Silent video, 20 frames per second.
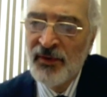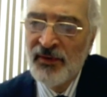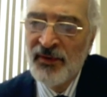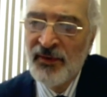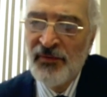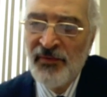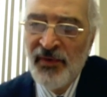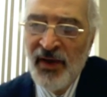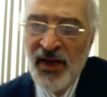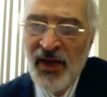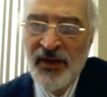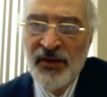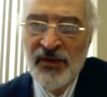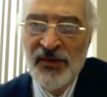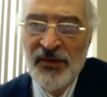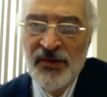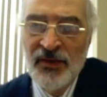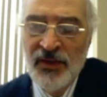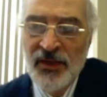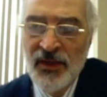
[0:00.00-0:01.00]
Whoever
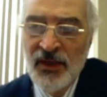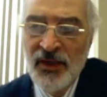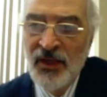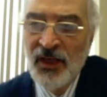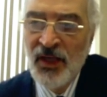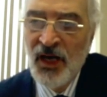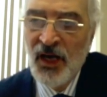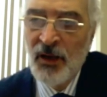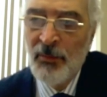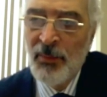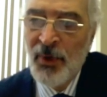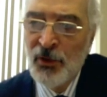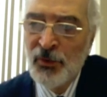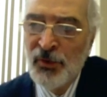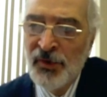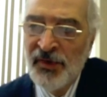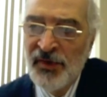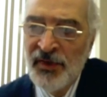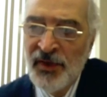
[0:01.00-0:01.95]
has the audacity